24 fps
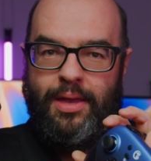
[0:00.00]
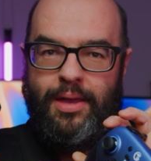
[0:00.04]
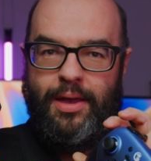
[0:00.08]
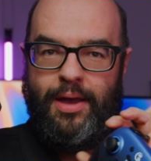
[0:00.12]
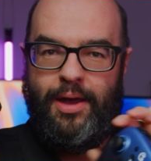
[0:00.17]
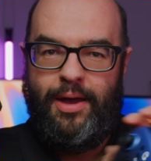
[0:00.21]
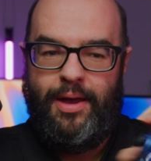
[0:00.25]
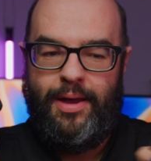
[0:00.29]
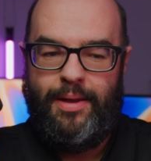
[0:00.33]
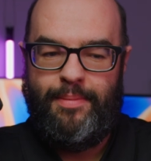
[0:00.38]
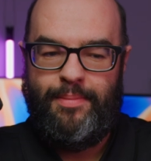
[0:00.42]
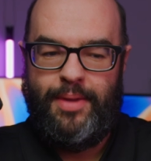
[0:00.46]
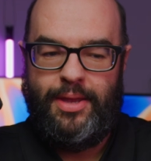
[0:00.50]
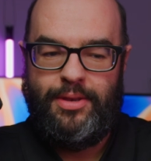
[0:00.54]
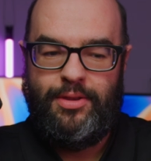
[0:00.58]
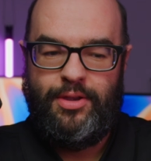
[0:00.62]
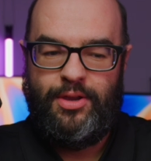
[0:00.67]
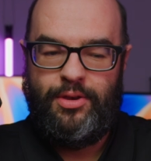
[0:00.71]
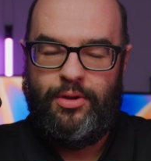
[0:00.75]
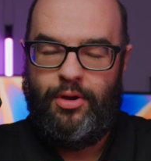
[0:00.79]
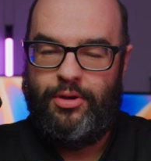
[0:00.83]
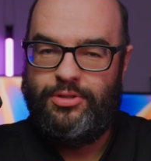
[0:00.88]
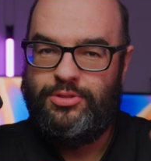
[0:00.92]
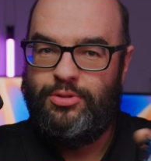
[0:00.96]
And you
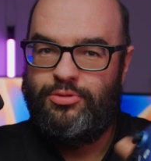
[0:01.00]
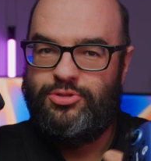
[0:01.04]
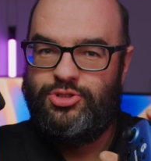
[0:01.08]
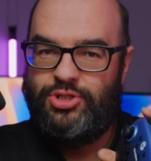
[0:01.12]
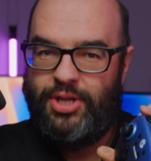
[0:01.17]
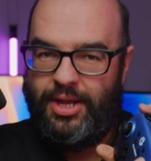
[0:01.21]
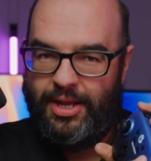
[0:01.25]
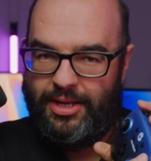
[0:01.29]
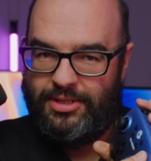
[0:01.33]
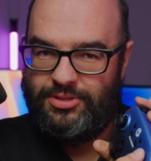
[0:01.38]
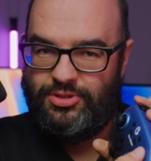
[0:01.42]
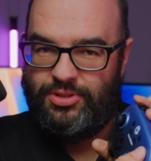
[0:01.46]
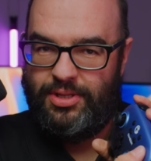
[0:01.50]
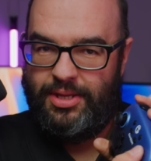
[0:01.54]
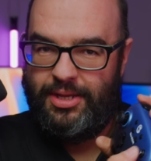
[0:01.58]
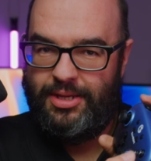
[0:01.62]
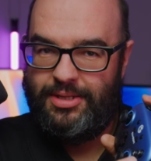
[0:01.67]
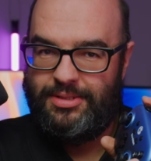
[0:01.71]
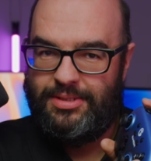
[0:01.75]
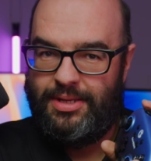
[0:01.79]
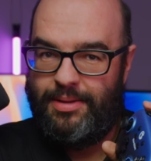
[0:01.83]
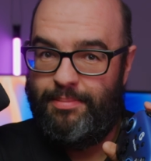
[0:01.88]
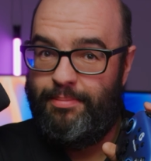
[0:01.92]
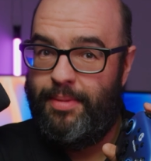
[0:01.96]
can also change
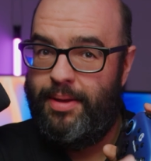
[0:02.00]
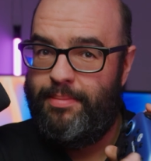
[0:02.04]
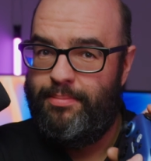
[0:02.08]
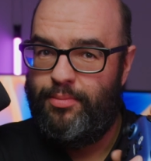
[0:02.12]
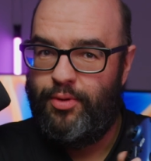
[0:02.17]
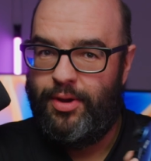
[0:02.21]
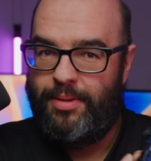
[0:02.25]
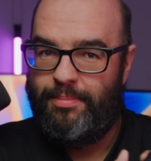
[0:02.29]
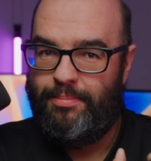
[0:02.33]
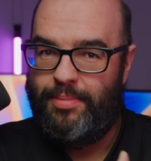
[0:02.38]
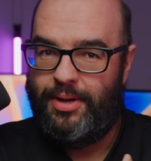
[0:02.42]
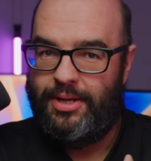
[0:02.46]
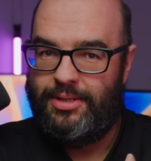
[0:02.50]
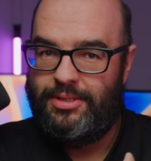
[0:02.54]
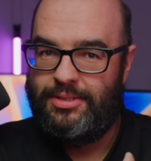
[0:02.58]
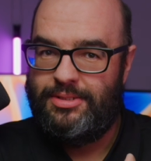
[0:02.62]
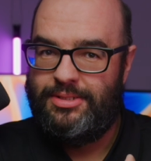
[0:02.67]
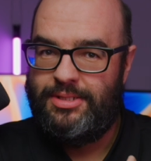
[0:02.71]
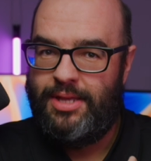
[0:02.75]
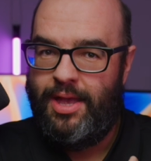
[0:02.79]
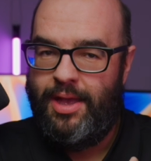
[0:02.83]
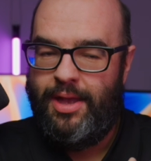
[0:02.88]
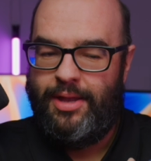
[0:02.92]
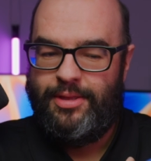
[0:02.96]
these membrane
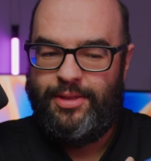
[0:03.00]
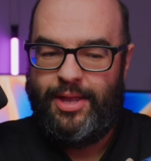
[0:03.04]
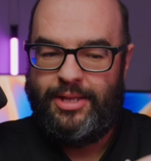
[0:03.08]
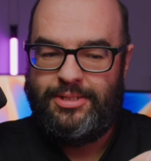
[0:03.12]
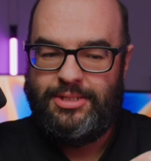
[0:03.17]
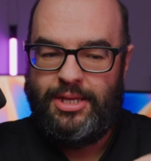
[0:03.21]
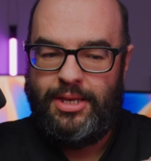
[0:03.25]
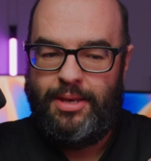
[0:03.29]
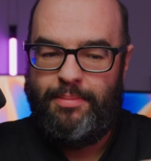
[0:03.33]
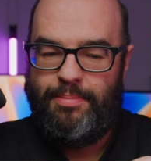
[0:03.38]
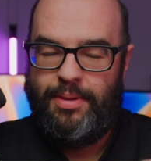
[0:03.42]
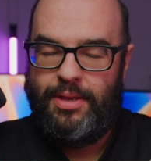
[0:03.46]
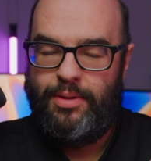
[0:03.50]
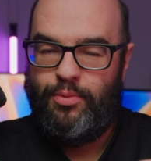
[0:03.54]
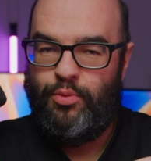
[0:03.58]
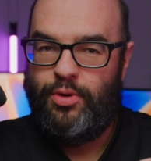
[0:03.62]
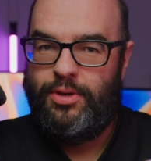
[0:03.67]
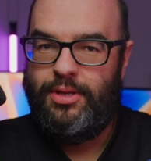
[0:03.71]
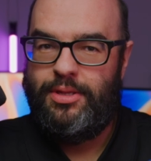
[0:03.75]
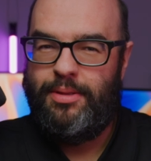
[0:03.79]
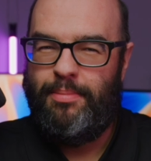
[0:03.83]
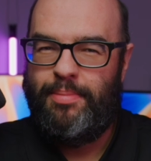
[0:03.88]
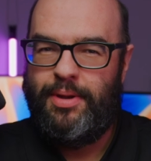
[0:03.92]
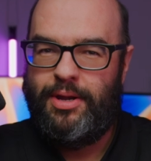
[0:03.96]
buttons. That's going to be one
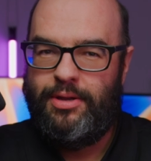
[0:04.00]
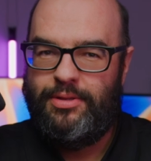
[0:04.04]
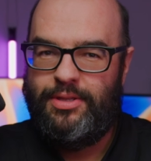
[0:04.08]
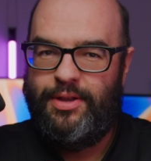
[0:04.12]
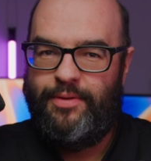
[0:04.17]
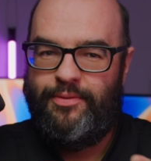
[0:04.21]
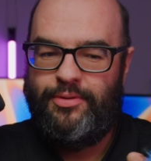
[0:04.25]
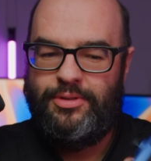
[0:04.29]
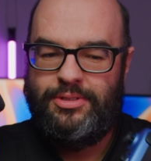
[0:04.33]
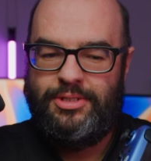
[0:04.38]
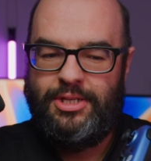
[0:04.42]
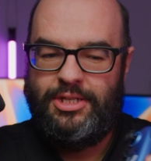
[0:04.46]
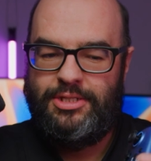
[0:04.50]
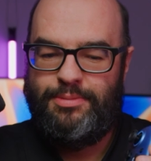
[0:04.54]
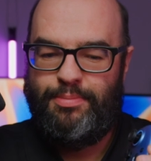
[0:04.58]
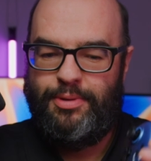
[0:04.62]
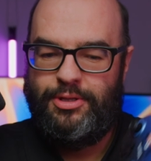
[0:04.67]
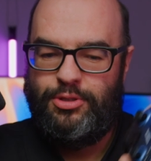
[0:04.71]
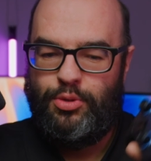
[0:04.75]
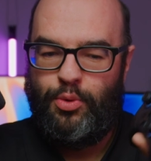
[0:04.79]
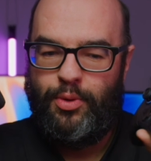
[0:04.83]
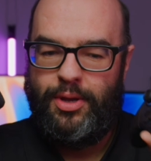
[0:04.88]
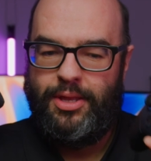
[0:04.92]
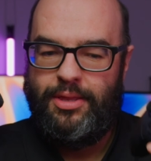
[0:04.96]
of the bigger differences
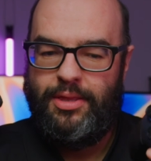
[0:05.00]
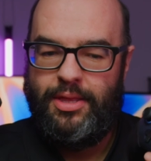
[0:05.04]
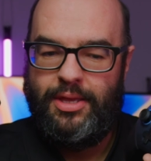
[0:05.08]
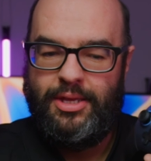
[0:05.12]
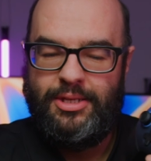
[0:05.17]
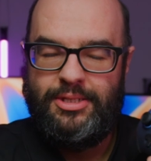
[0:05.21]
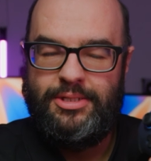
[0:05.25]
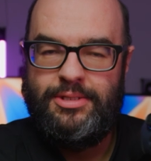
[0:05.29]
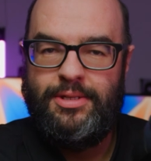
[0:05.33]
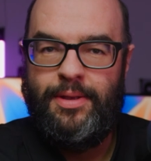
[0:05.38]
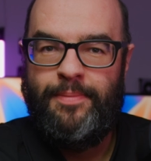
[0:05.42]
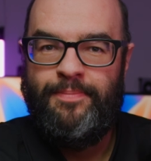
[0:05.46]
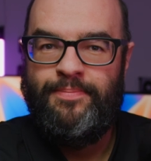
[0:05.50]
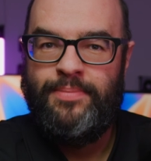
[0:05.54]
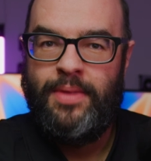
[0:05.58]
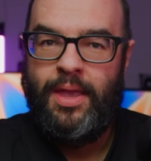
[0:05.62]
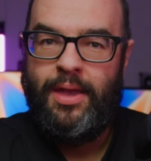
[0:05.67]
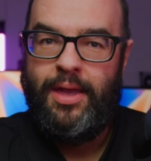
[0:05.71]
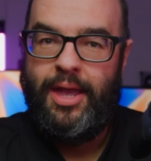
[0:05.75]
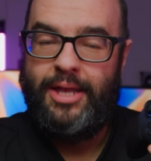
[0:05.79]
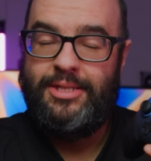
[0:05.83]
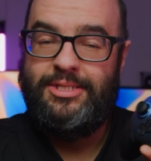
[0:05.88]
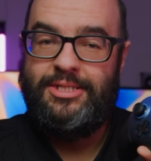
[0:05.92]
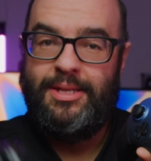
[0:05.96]
between this
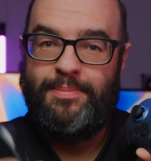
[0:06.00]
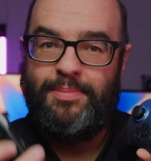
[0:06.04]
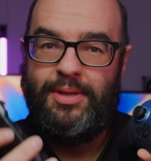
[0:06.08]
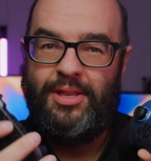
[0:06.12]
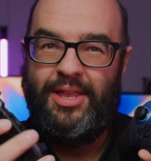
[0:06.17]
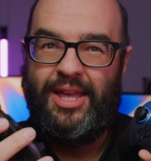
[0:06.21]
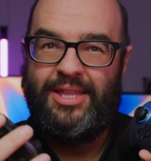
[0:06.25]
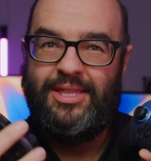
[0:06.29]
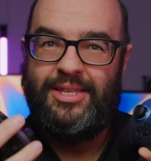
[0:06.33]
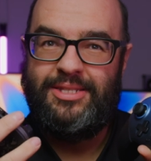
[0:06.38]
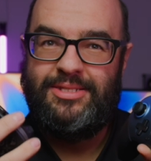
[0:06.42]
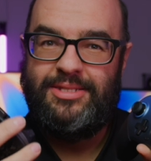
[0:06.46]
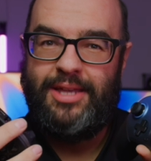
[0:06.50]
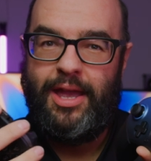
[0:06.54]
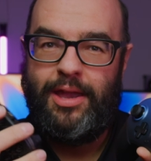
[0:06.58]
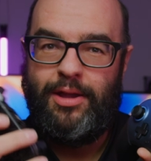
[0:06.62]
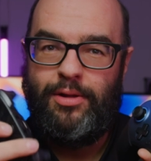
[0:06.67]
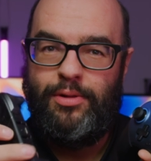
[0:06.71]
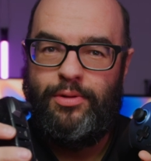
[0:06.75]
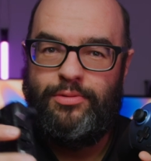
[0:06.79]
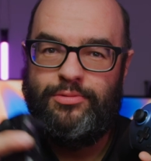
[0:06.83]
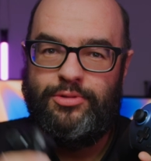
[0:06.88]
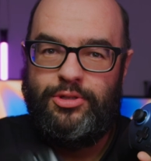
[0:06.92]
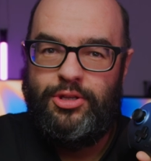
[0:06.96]
and something like the
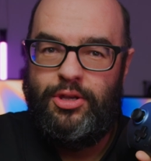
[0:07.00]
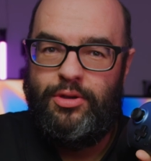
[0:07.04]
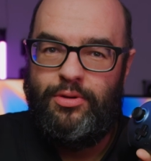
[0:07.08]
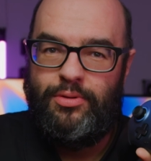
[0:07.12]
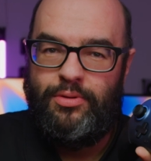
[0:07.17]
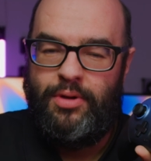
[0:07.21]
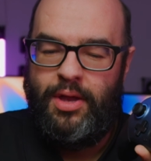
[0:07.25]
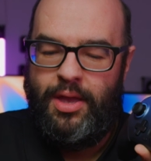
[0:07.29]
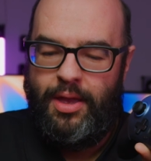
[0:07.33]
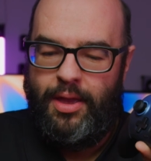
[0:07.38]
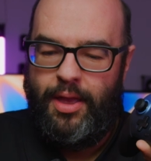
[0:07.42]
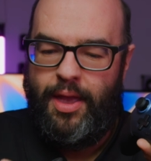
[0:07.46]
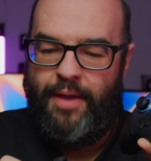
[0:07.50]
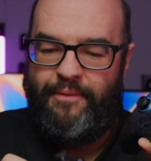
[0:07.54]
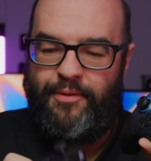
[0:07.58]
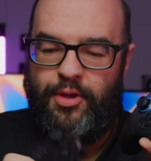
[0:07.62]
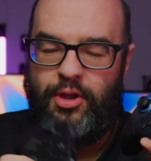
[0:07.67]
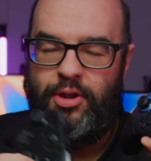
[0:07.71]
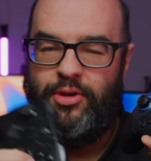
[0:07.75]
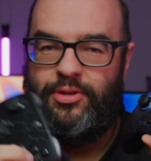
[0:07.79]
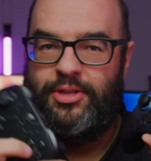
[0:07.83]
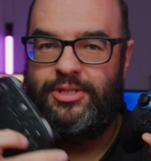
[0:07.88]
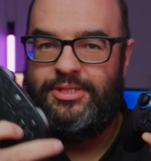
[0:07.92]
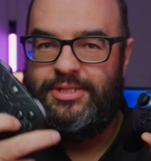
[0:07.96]
Cyclone 2. If you
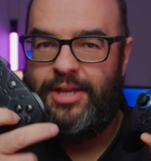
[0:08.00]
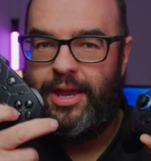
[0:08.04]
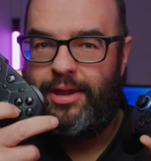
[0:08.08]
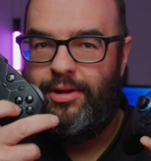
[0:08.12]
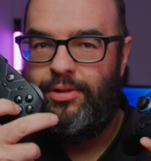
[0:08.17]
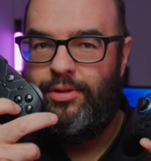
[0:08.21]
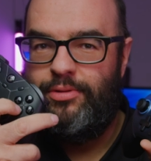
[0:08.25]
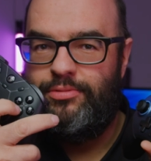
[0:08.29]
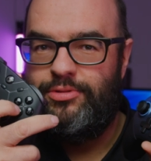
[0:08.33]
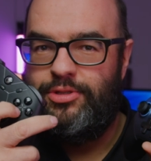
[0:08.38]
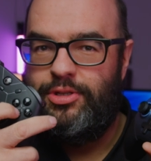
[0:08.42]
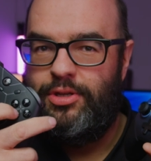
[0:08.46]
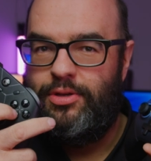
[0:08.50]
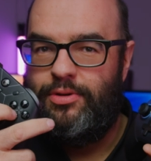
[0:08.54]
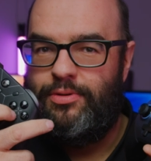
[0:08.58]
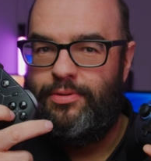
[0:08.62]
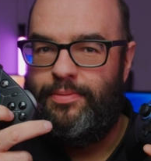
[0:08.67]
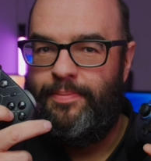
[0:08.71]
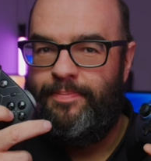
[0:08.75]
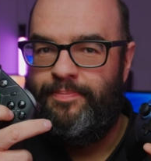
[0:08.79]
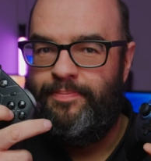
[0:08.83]
hear the Cyclone 2,